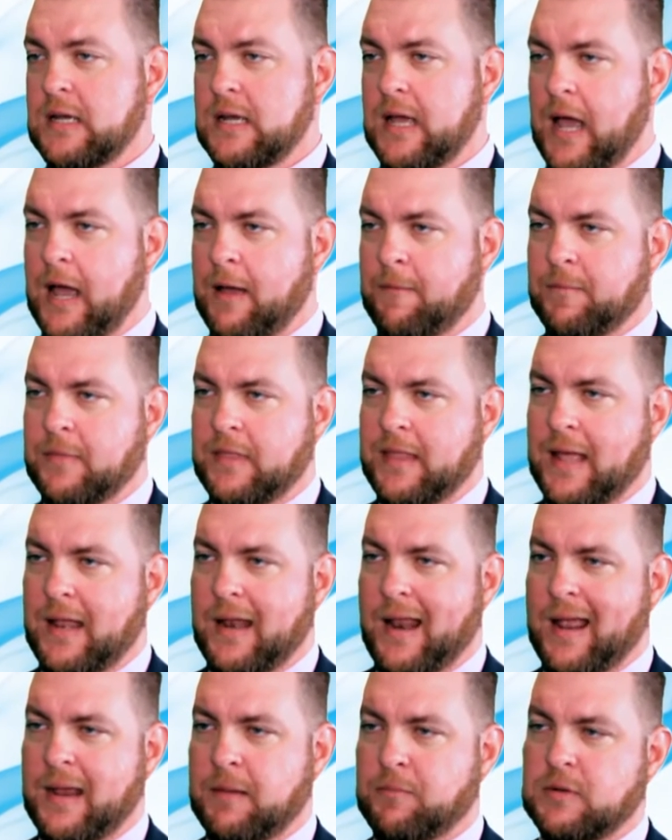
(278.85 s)
um, that
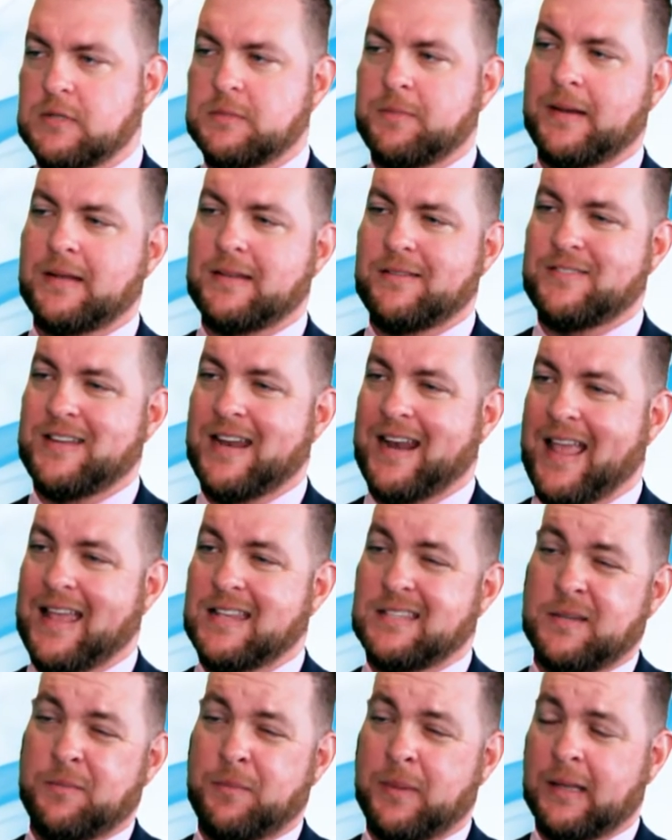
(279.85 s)
a prospective tenant
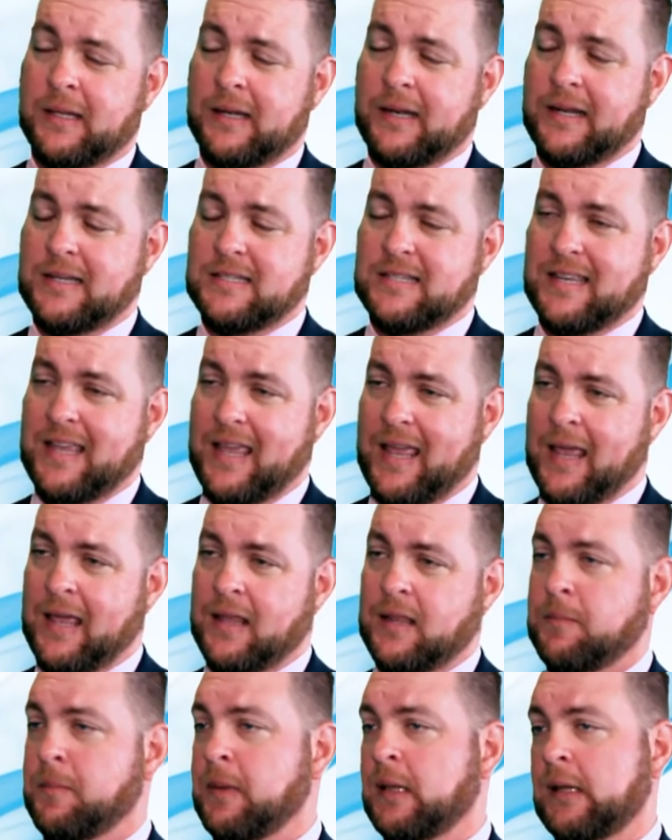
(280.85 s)
has the ability to care
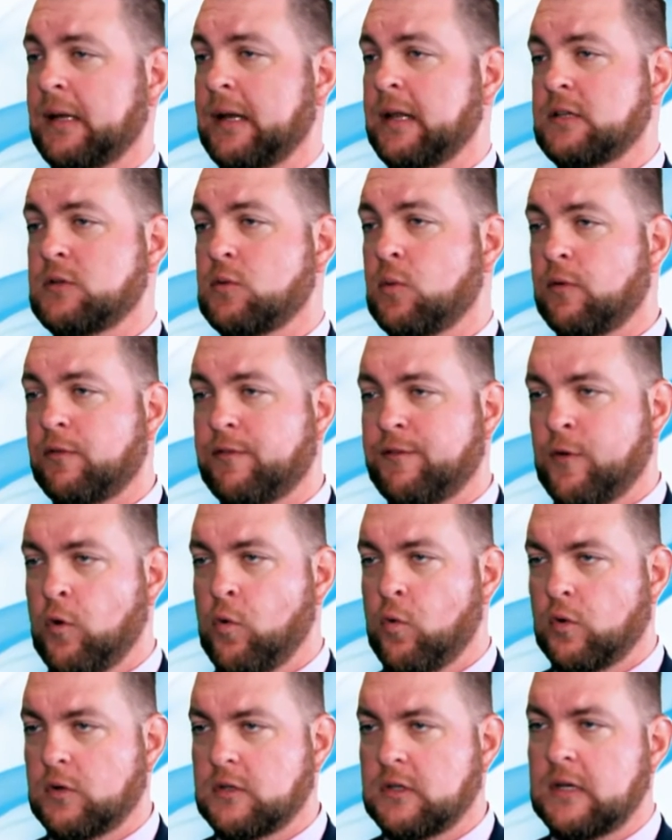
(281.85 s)
and the ability to
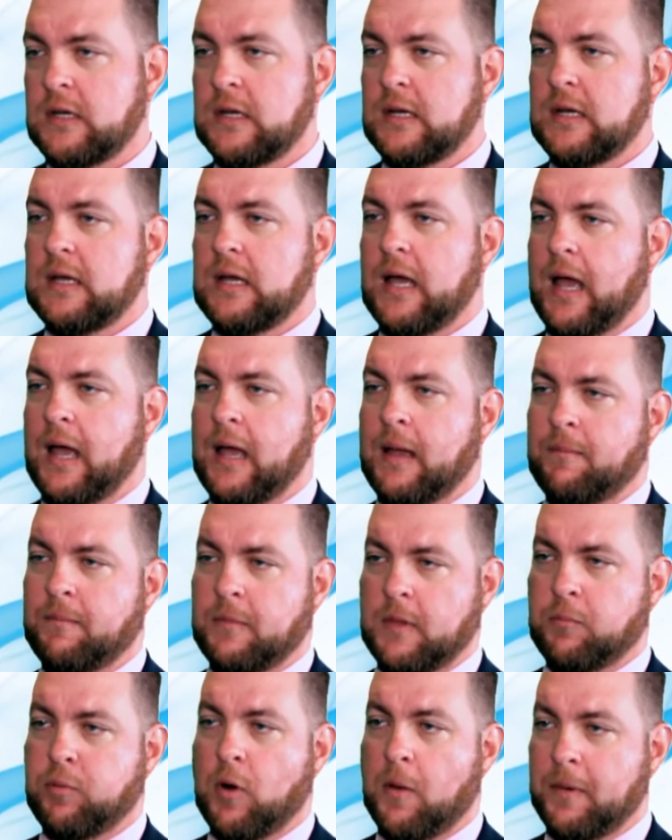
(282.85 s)
afford um,
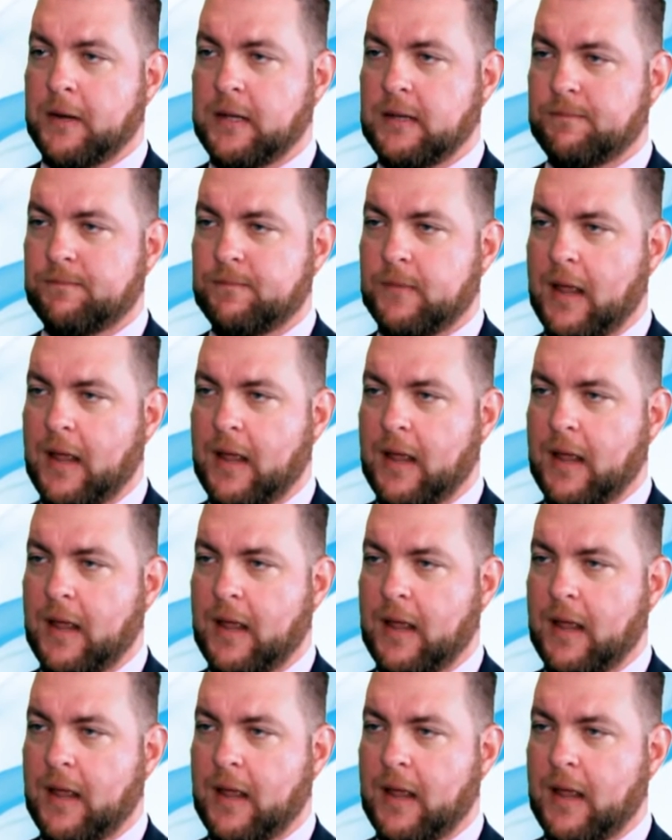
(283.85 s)
the property,